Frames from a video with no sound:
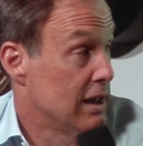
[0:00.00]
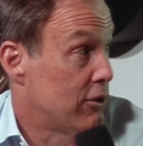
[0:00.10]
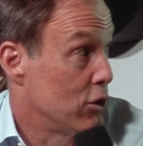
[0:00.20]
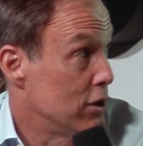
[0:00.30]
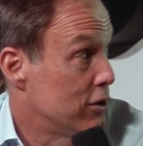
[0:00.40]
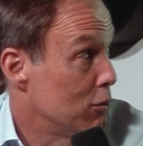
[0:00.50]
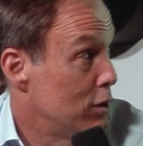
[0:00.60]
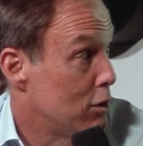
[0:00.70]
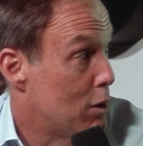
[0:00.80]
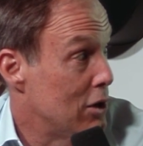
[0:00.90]
So there's a
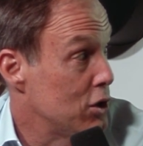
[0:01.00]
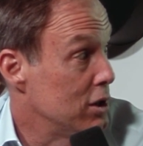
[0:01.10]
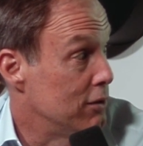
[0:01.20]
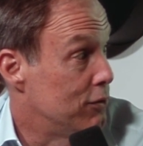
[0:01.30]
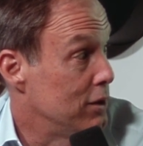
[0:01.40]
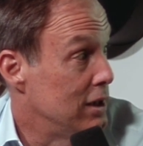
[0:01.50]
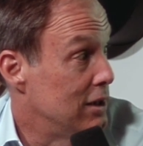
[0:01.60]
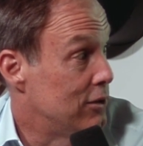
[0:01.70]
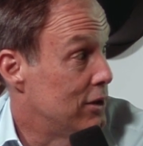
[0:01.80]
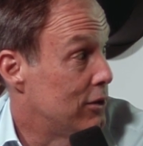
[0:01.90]
real question of
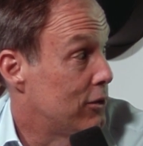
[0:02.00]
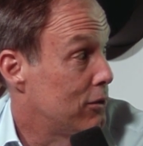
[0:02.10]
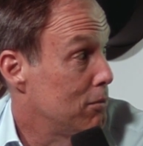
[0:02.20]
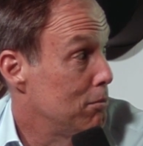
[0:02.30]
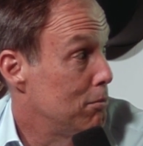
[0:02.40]
is this